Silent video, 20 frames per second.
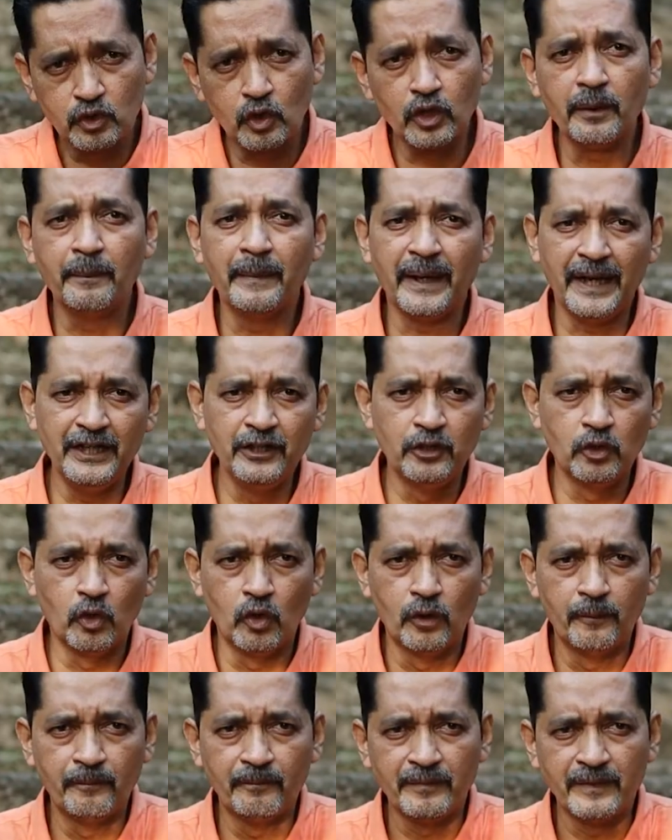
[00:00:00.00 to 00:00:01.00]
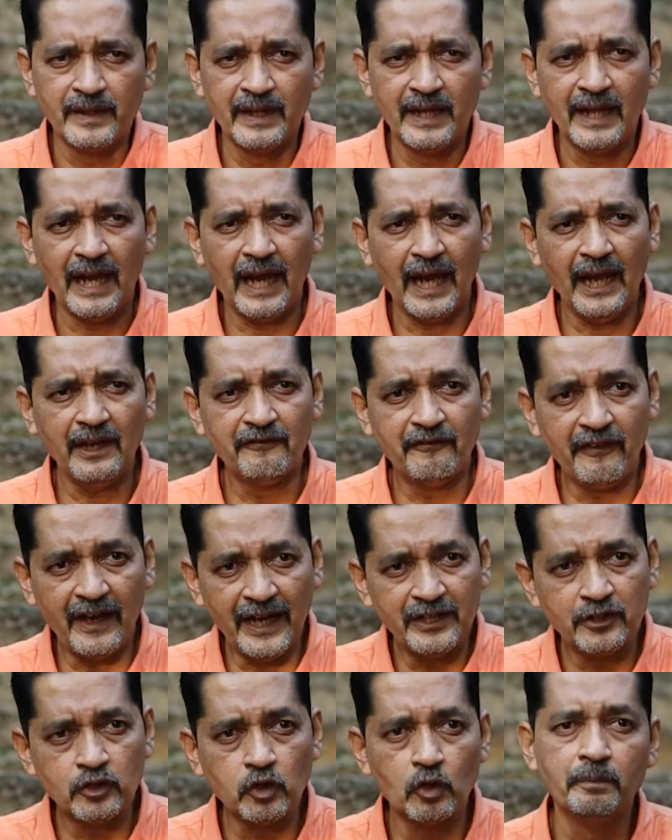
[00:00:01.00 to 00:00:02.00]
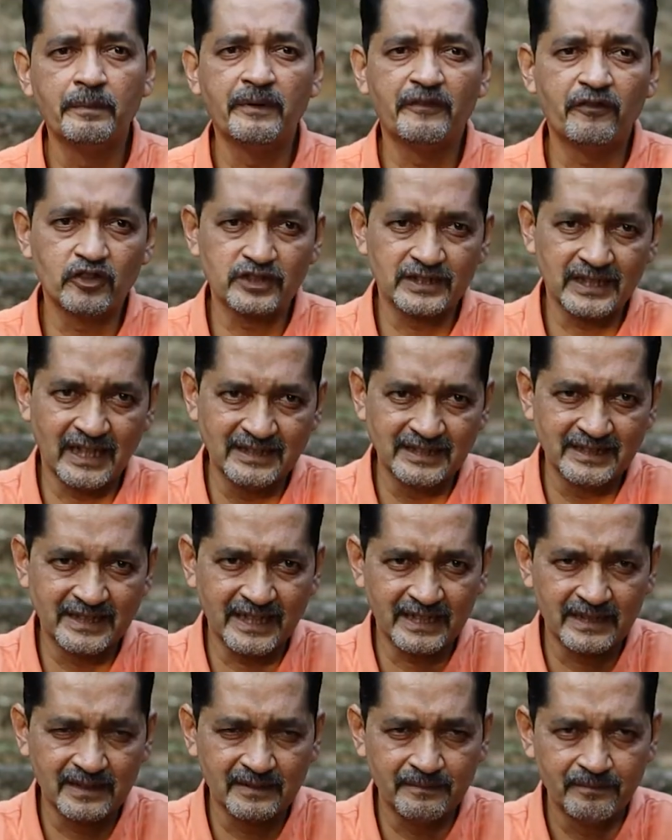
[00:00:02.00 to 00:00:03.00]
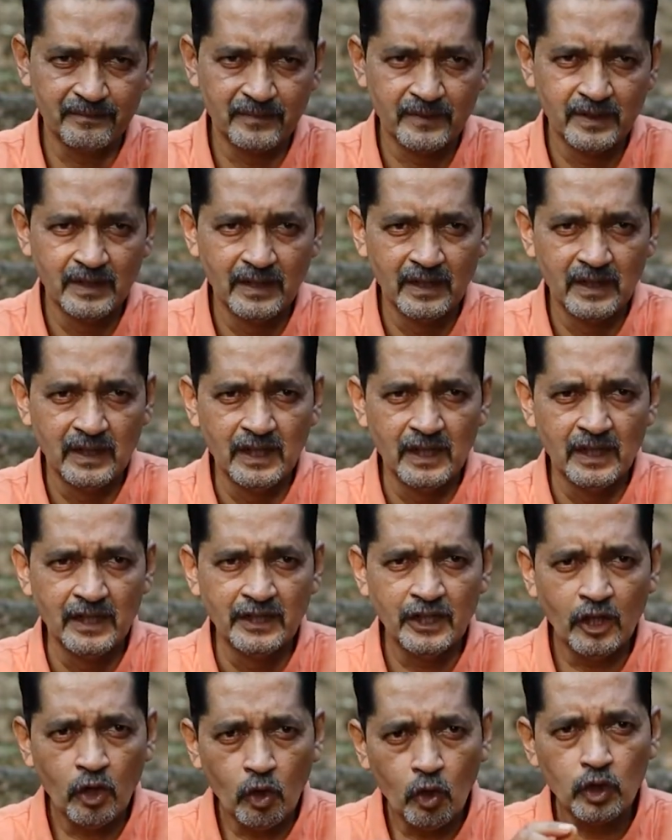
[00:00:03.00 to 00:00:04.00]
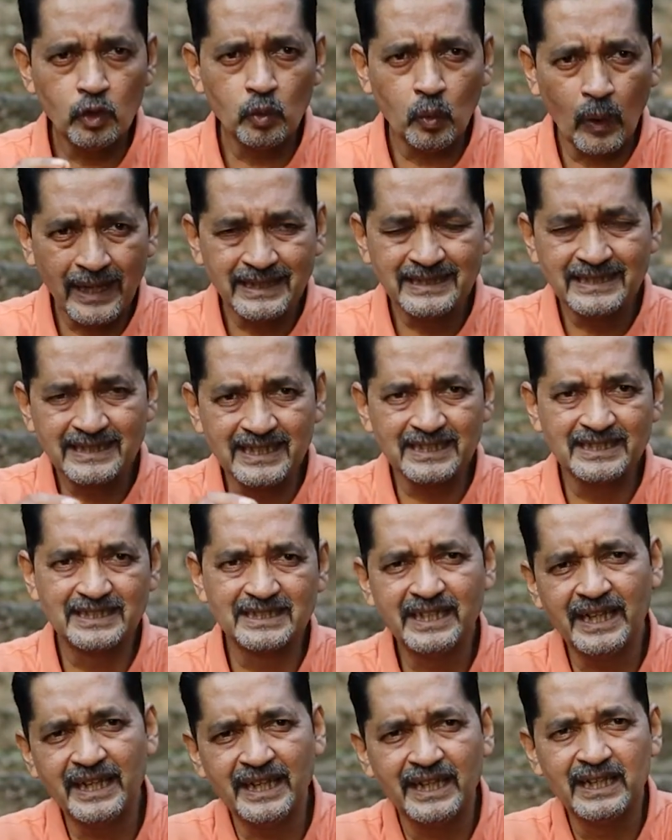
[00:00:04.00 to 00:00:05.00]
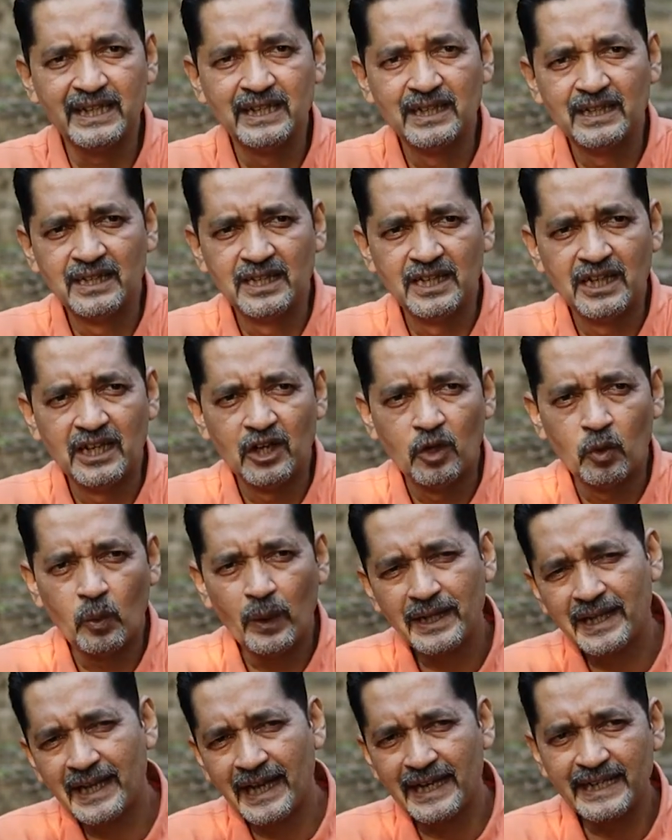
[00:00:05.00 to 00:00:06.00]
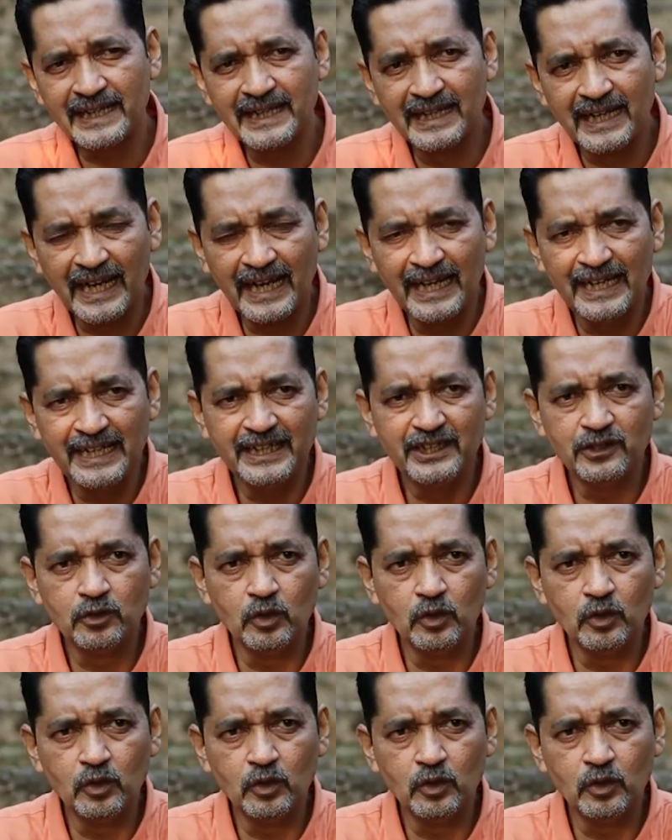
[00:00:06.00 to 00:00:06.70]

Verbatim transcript: through the main door and went home before sunset. Now, on one such day, while getting ready